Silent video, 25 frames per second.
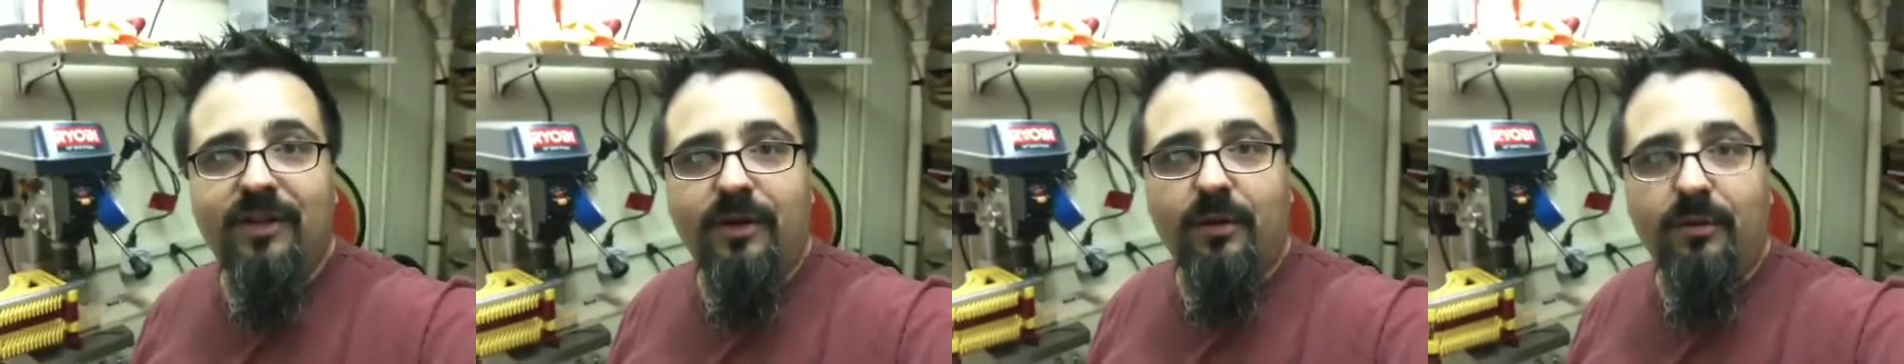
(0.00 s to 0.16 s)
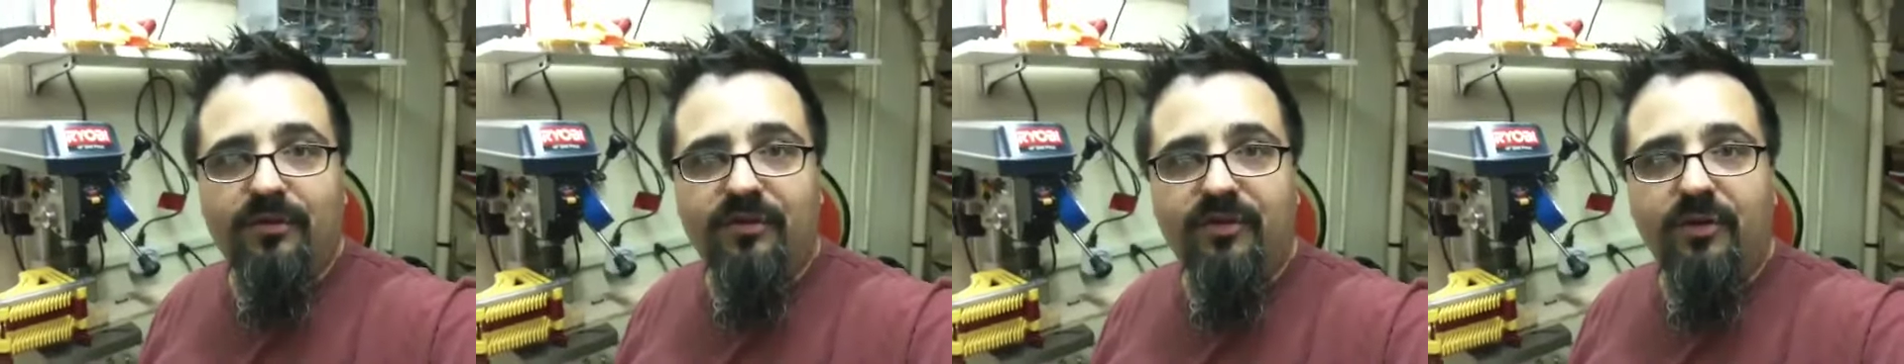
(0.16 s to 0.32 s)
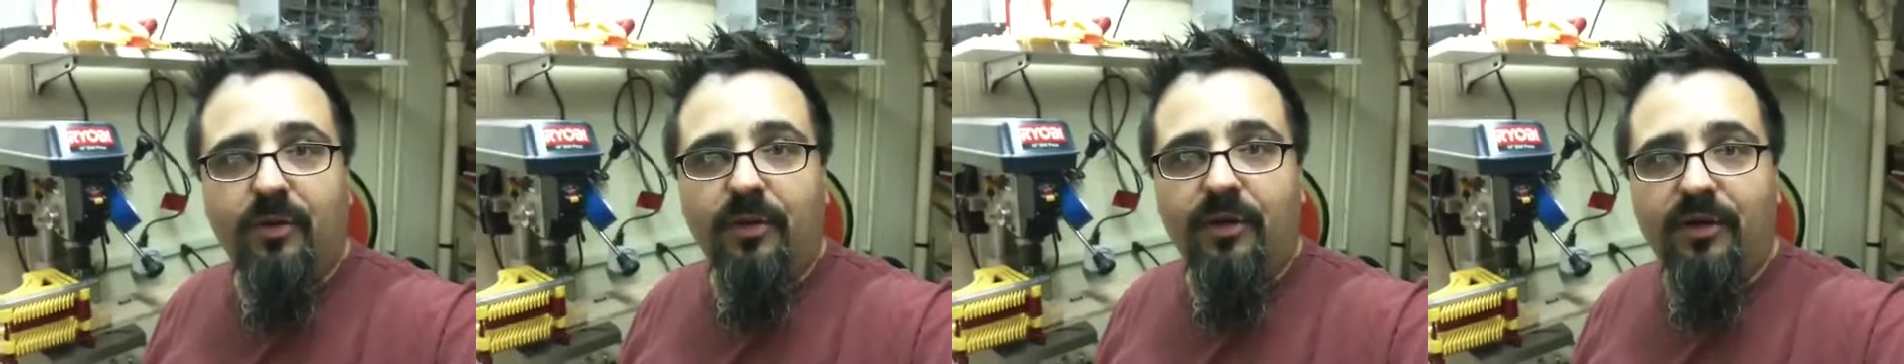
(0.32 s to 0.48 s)
I
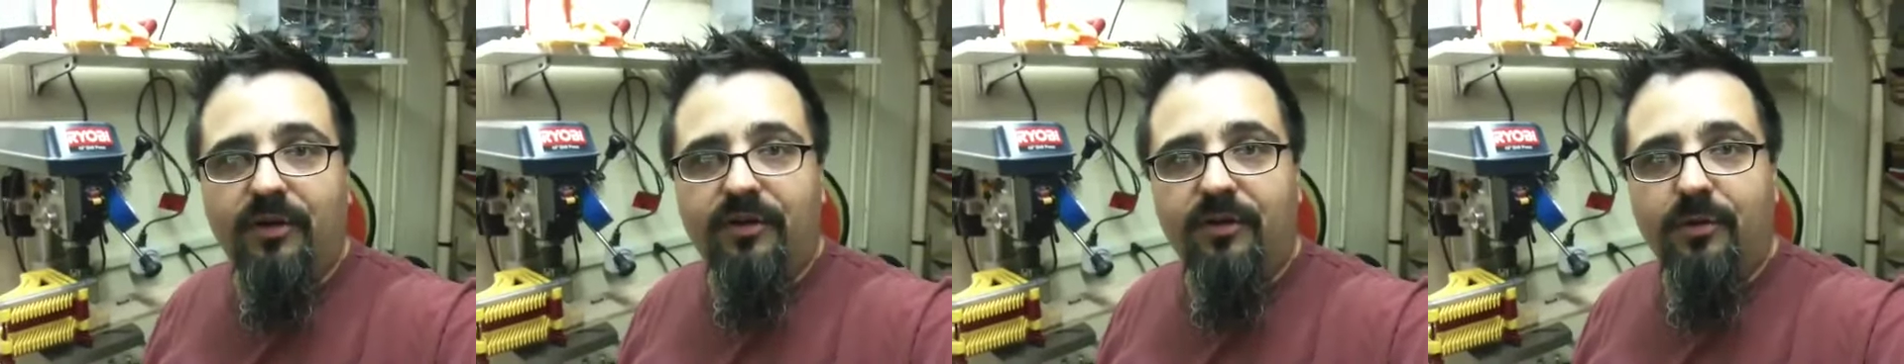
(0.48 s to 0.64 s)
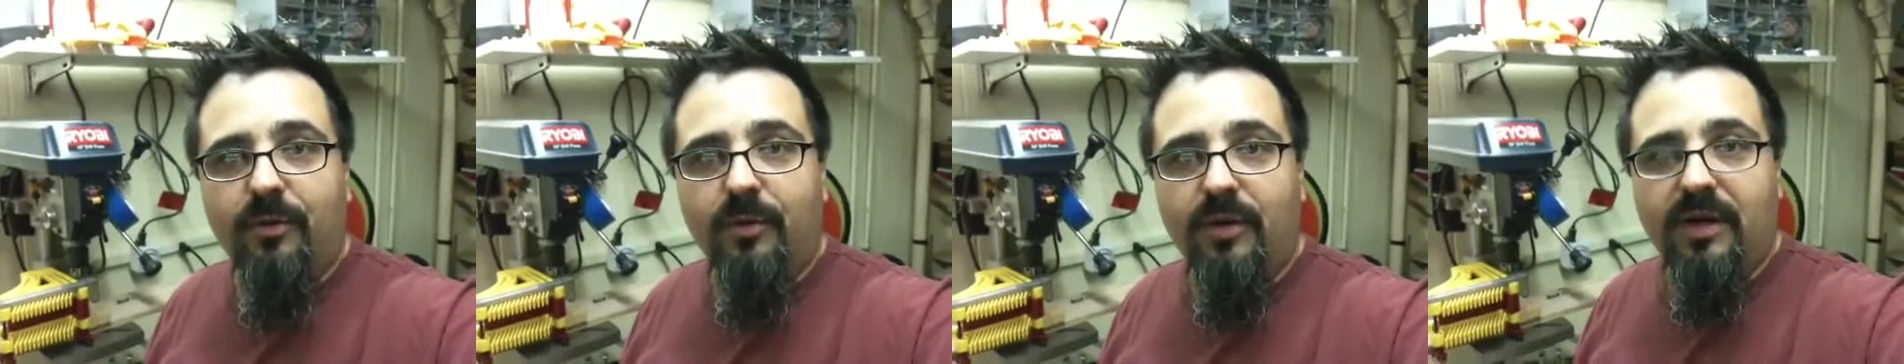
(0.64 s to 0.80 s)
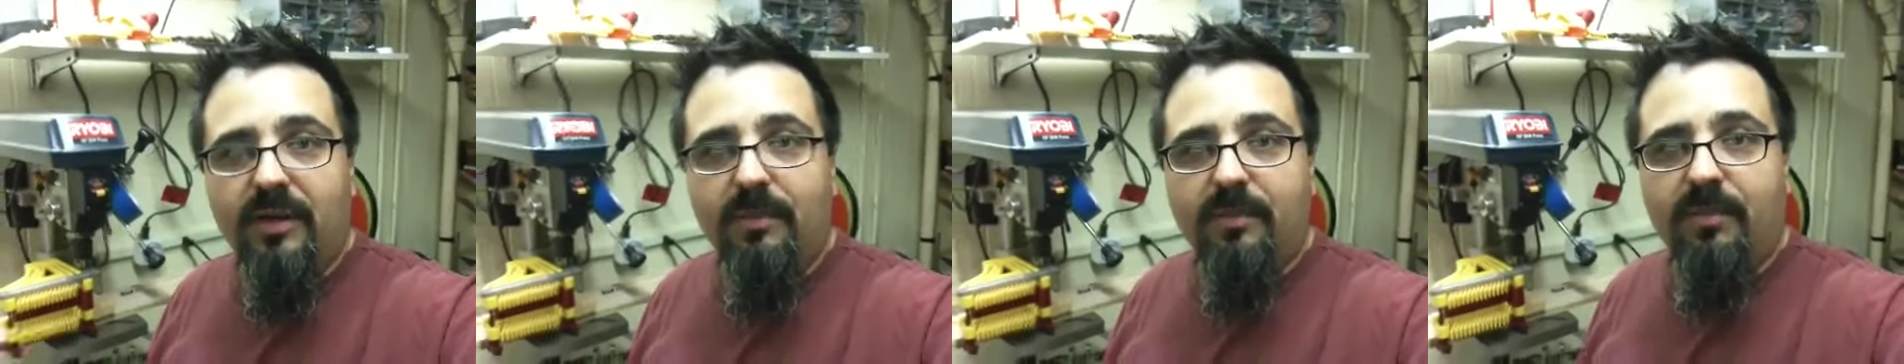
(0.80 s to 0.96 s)
was going
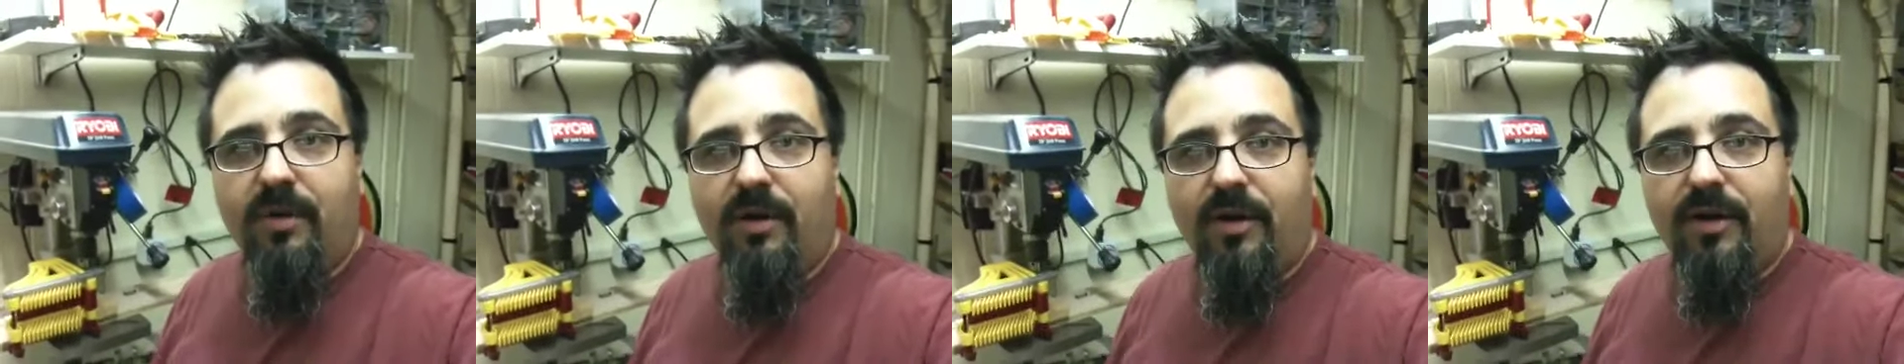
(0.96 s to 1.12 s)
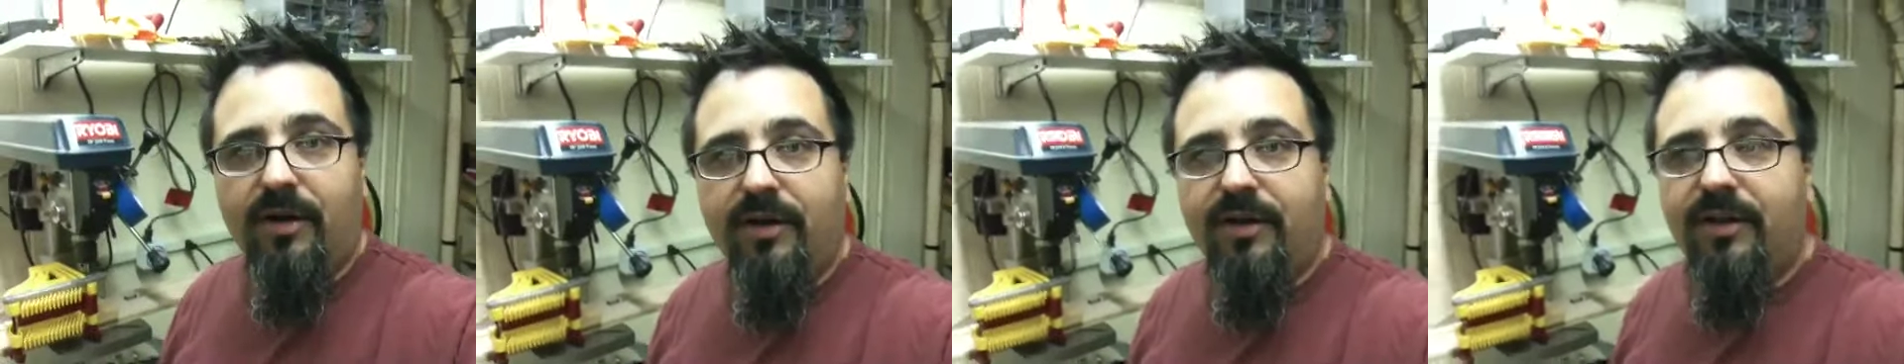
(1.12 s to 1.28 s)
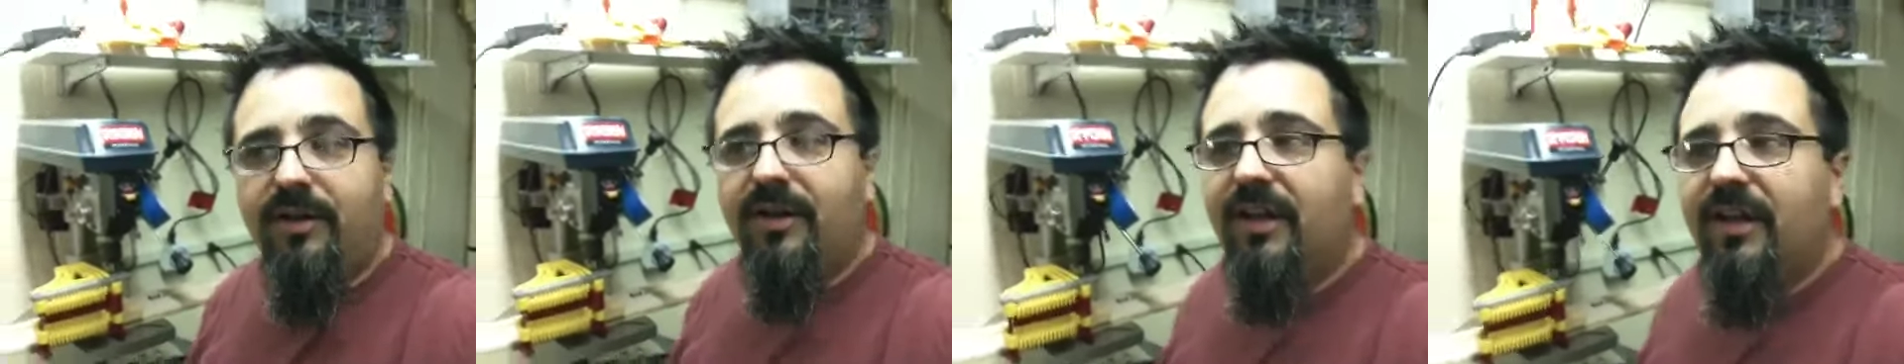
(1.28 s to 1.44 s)
to when I
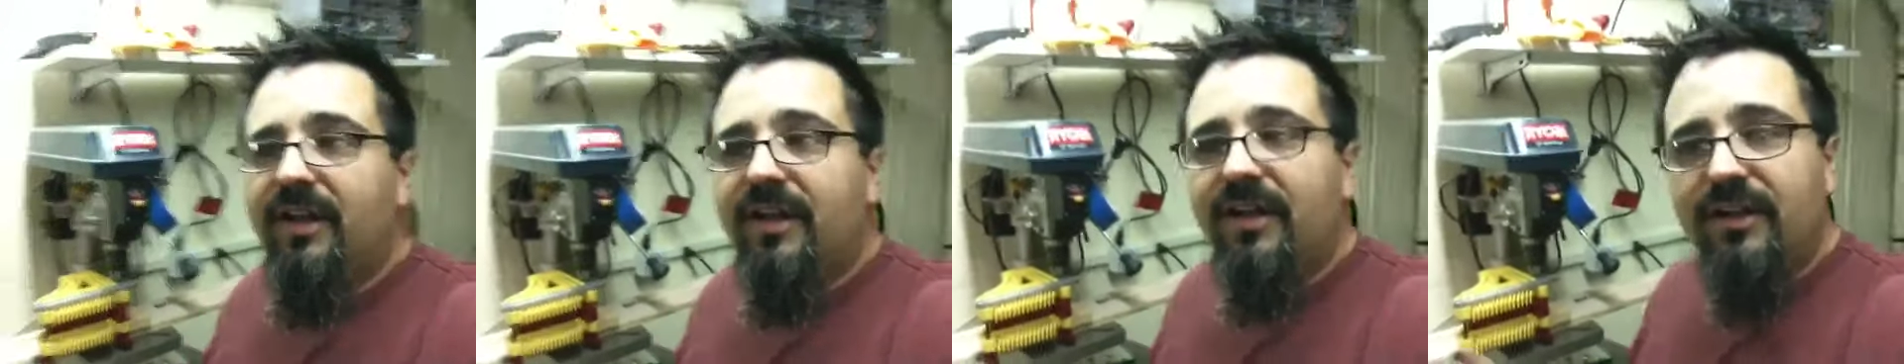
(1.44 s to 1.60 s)
bought it.